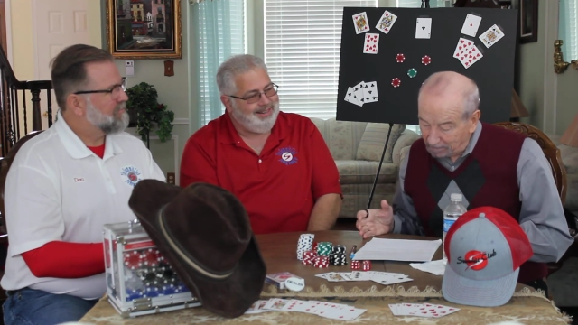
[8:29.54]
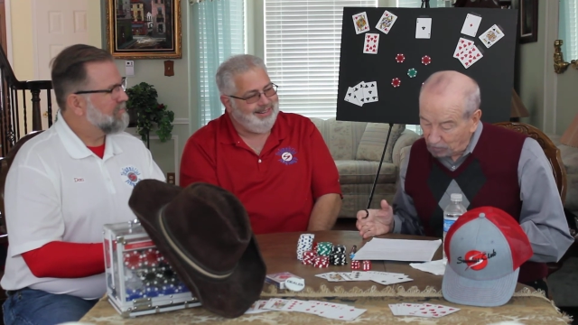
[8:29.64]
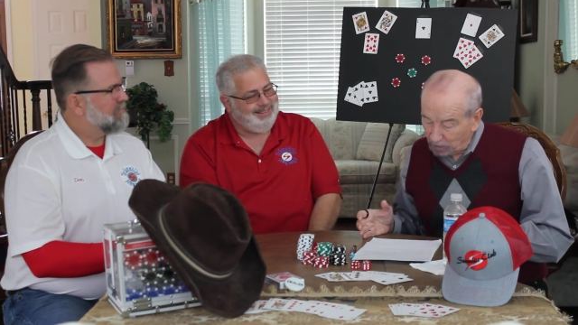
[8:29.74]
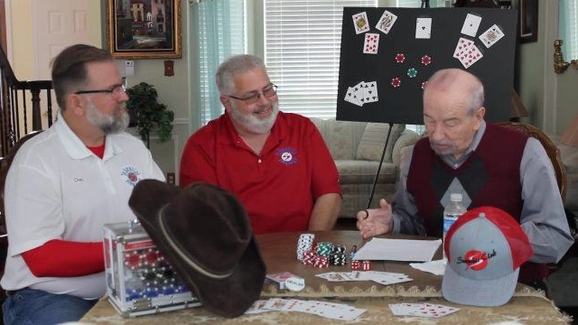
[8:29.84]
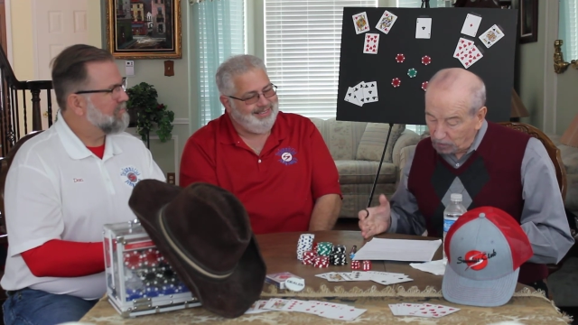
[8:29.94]

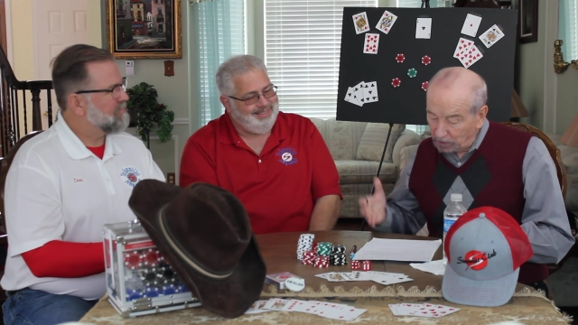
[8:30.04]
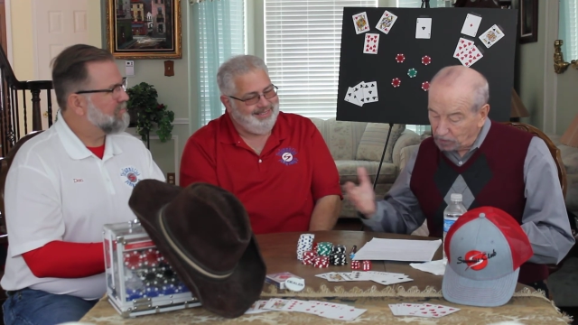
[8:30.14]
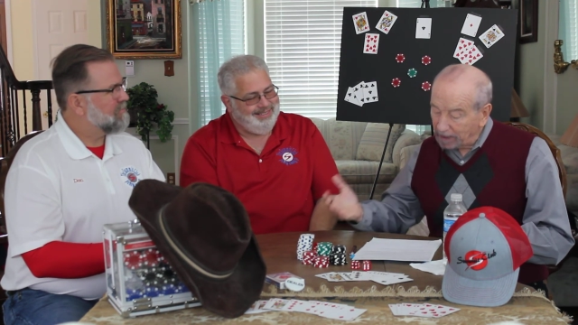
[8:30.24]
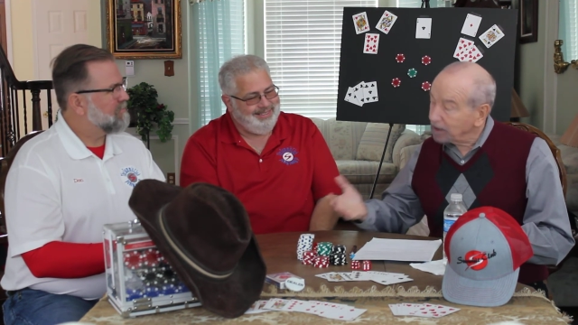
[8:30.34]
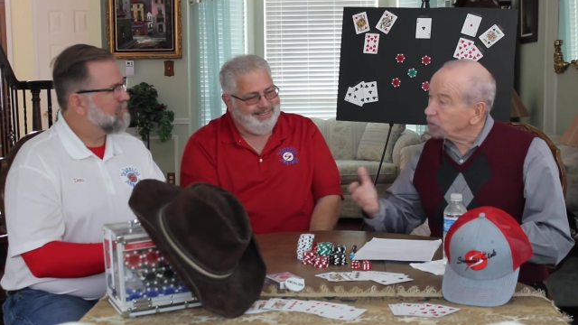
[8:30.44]
Speaker 1: what what do
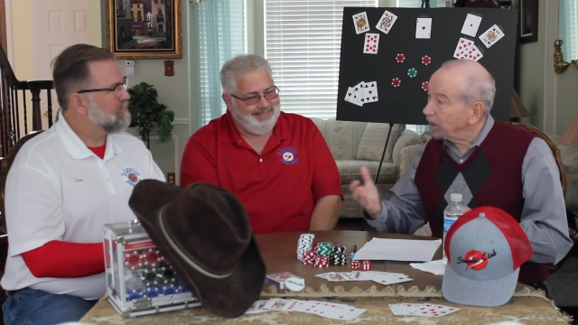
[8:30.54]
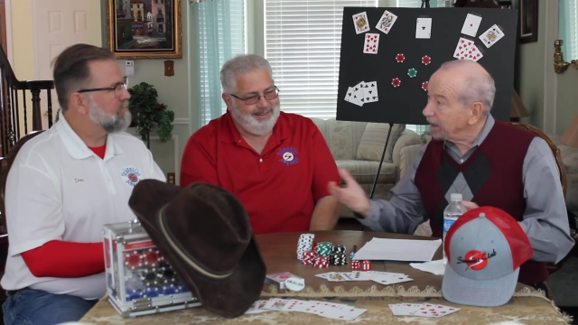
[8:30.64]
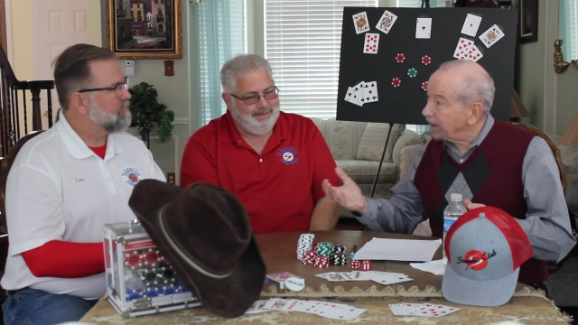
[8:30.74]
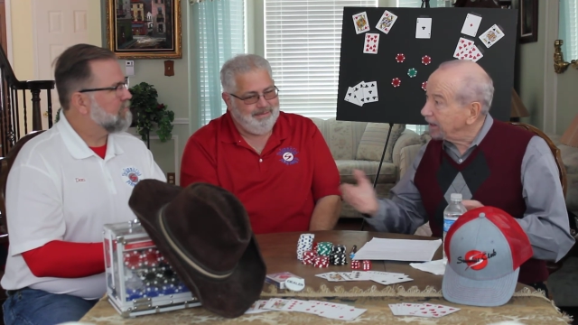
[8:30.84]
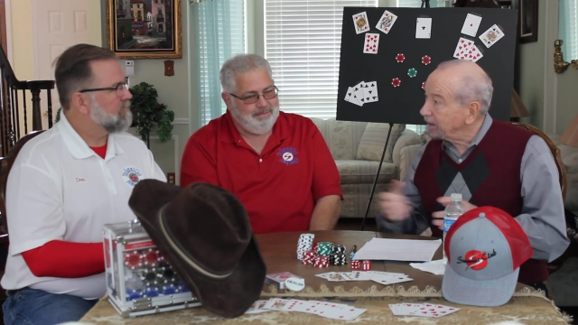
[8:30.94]
you guys
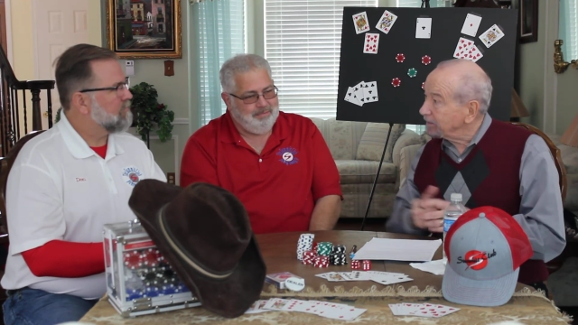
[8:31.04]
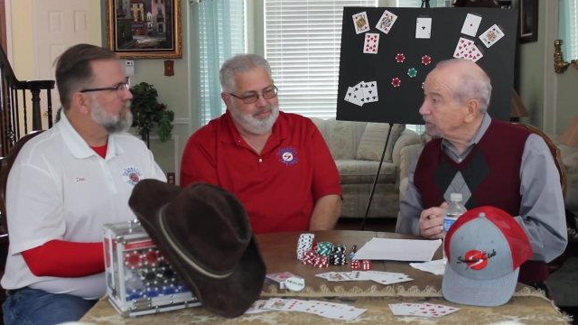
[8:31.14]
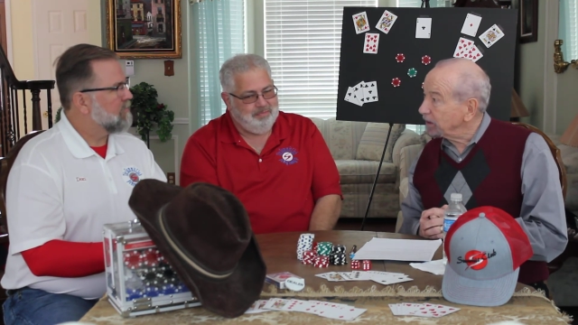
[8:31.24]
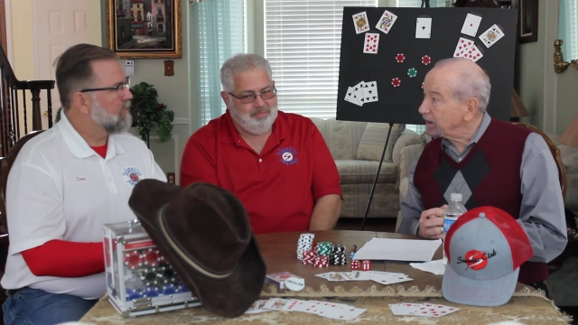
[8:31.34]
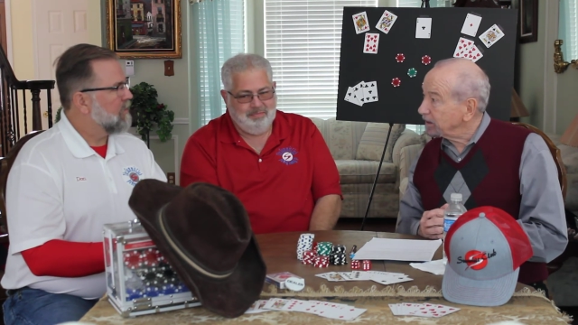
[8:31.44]
want to add?
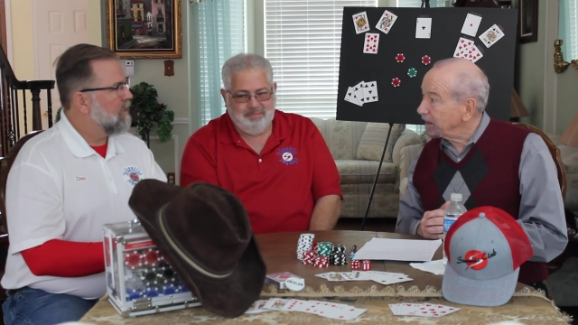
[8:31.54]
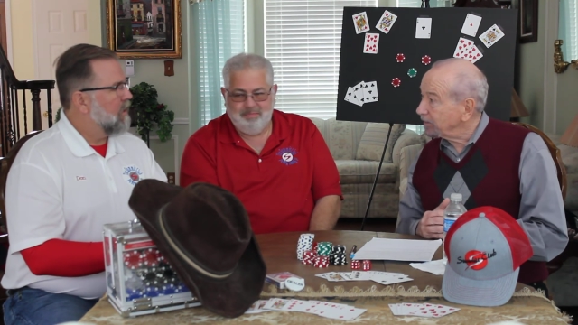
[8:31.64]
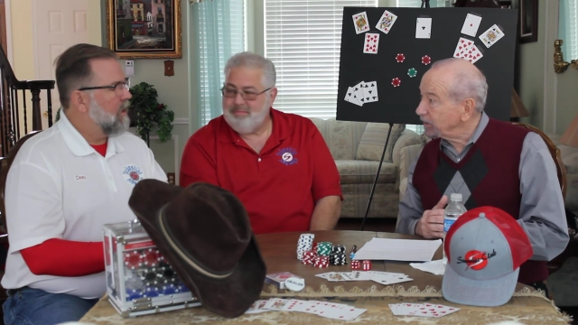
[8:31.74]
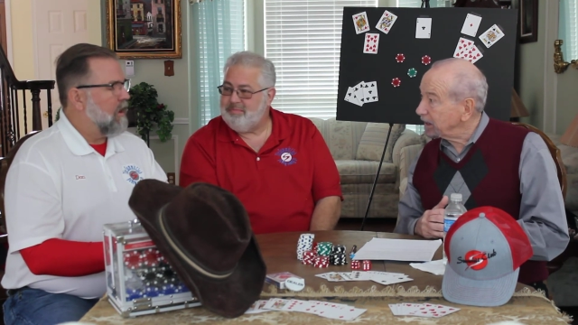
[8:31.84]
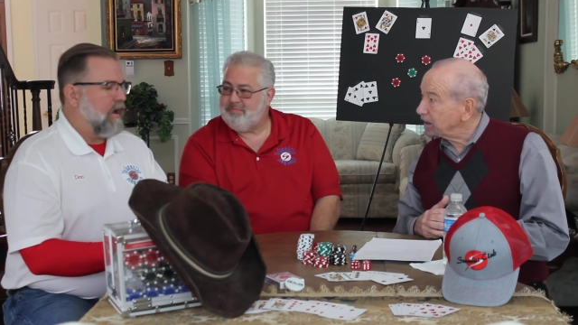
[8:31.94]
Do you, you,
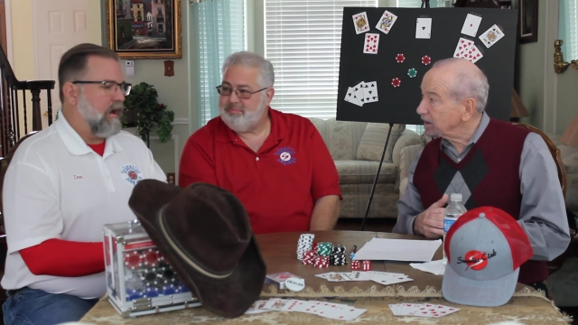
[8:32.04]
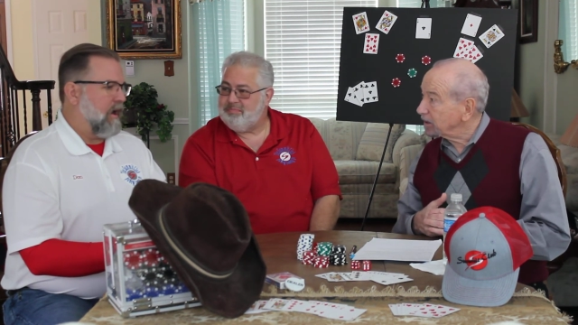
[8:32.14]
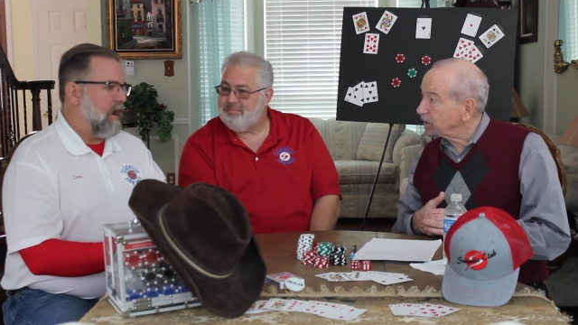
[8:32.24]
have any other